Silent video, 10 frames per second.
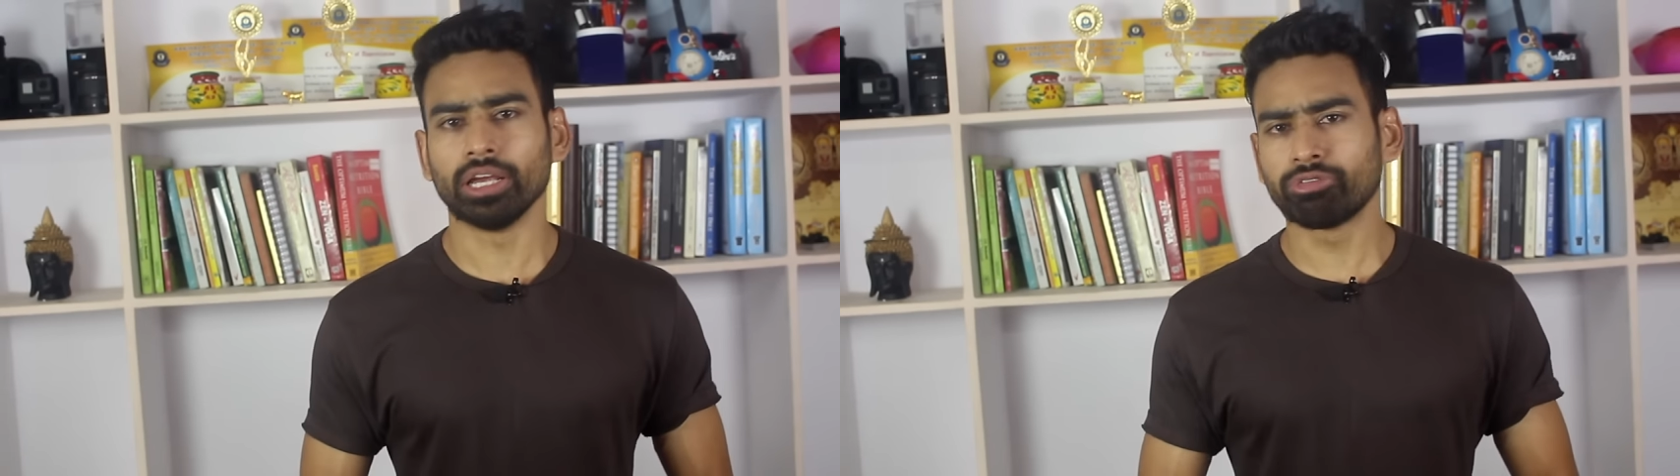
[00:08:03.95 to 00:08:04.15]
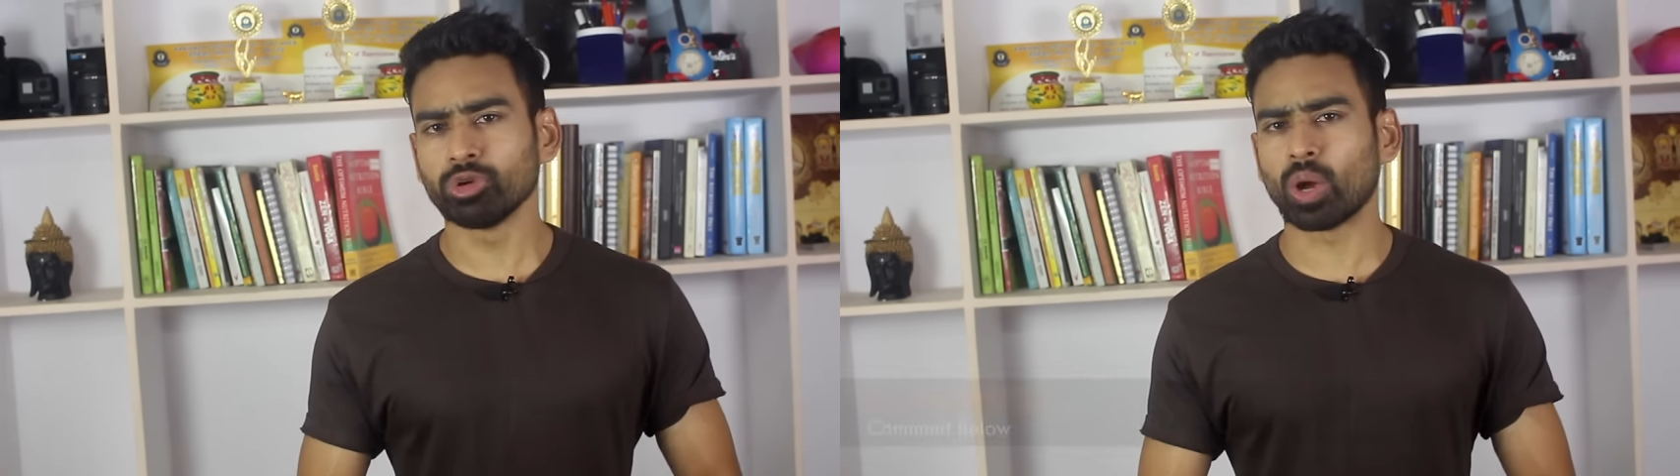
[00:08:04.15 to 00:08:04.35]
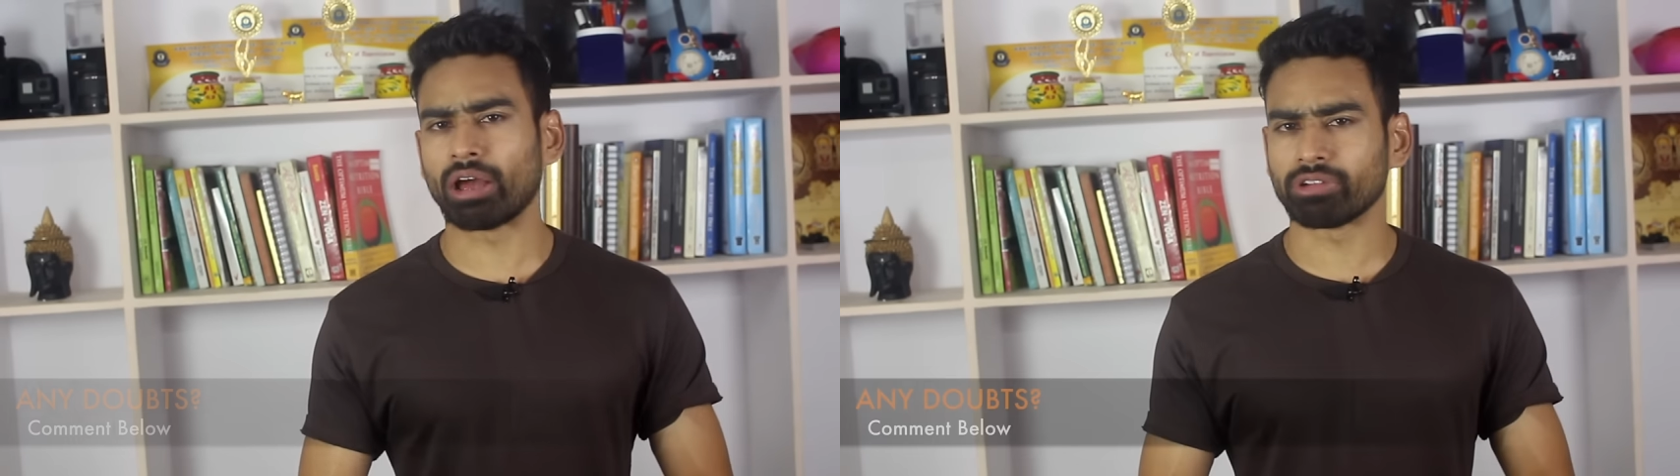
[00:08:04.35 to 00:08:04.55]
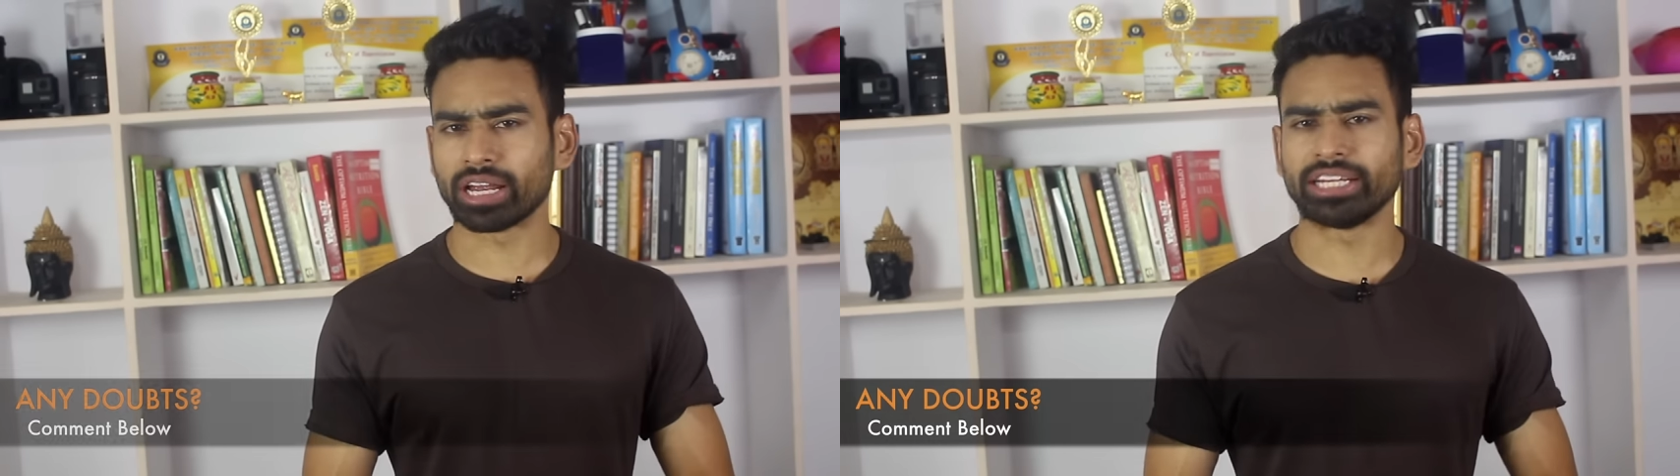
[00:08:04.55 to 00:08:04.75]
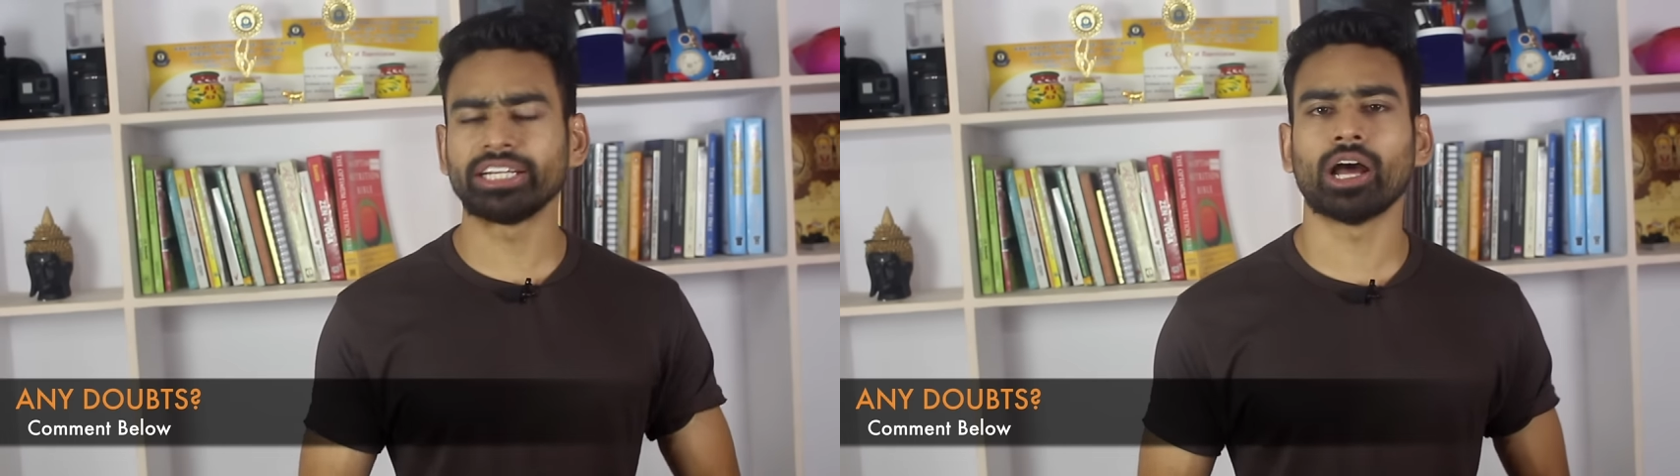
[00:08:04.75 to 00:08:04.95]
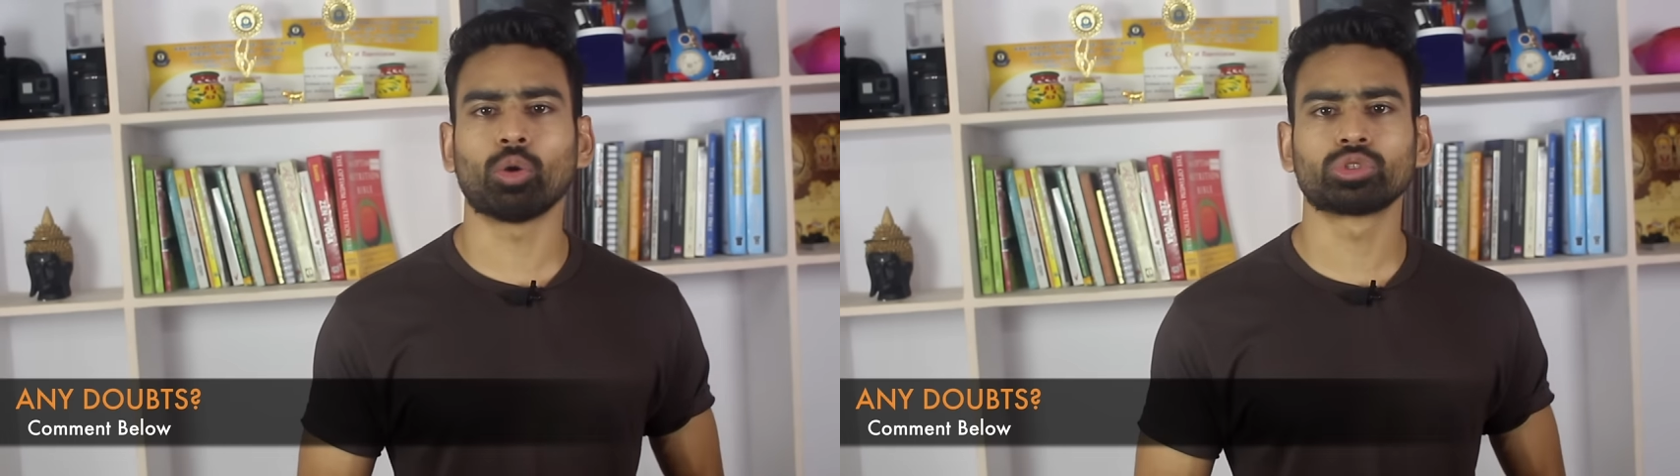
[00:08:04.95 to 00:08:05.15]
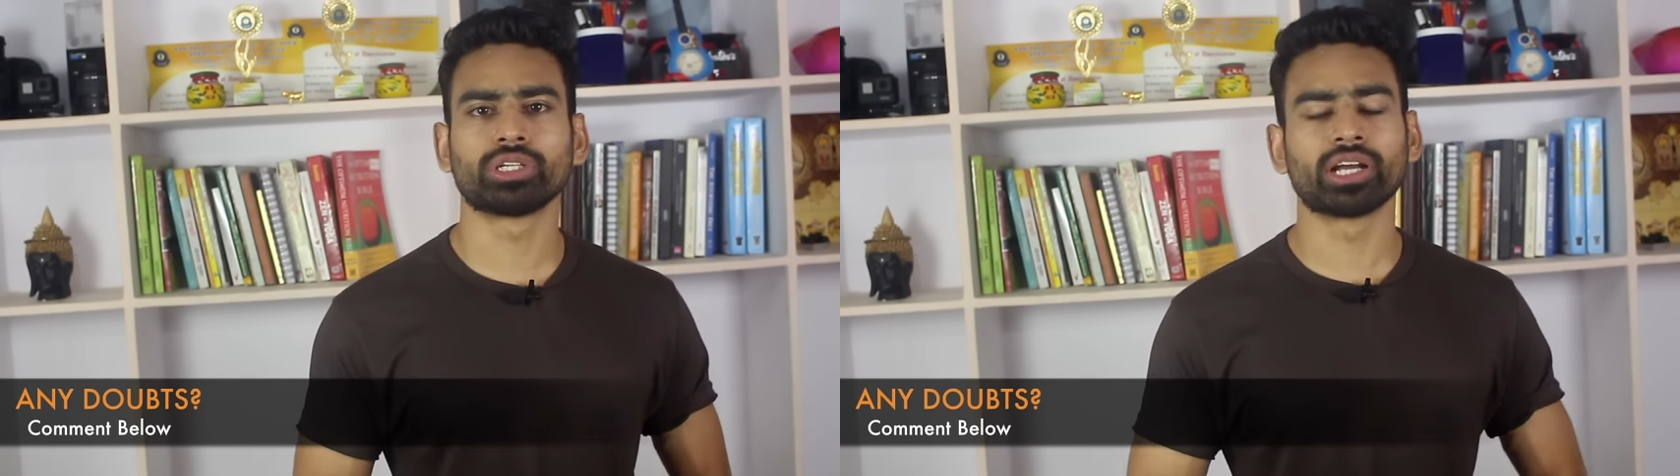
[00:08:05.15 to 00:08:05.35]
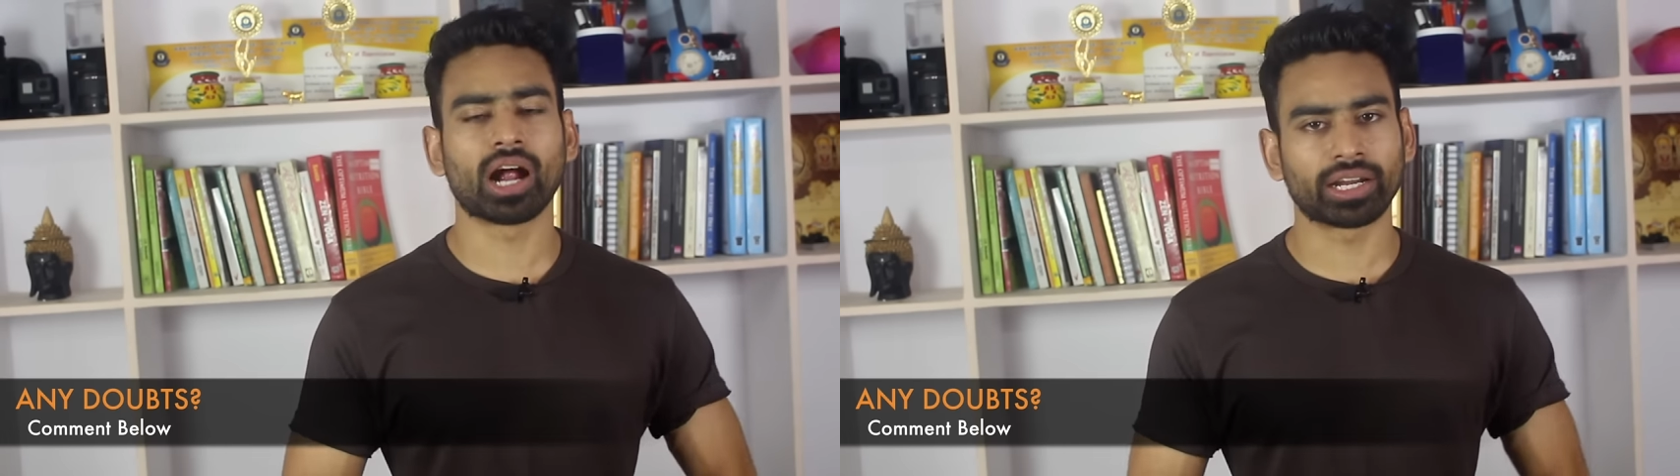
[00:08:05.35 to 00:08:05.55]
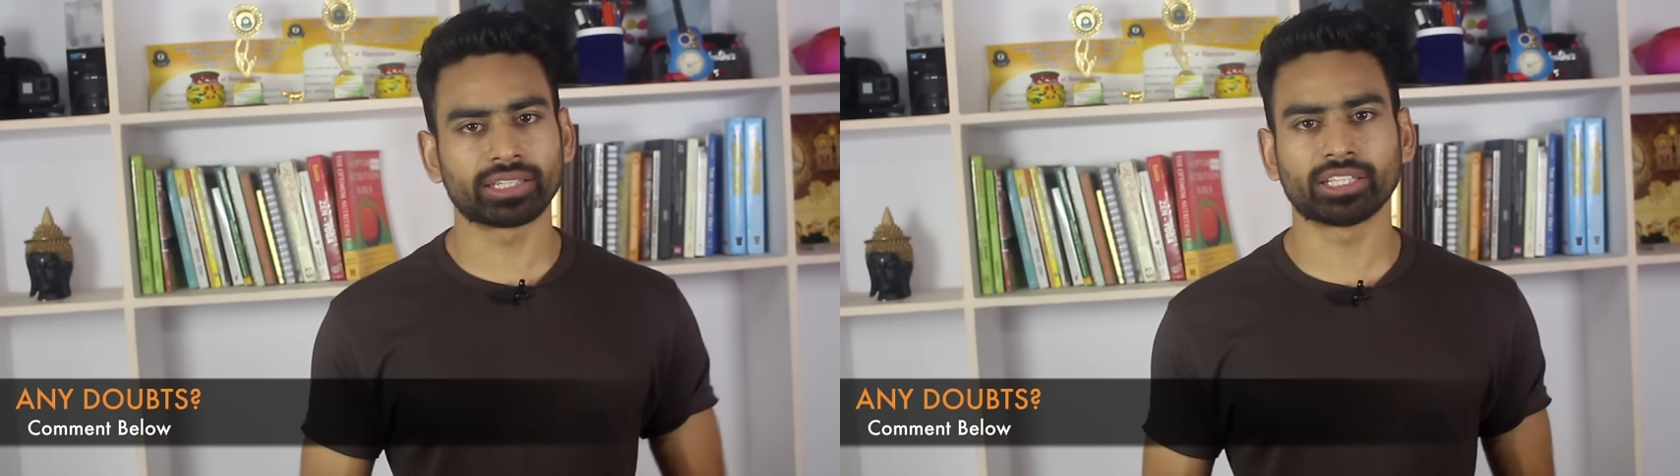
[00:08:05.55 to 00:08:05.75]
If you have any doubts regarding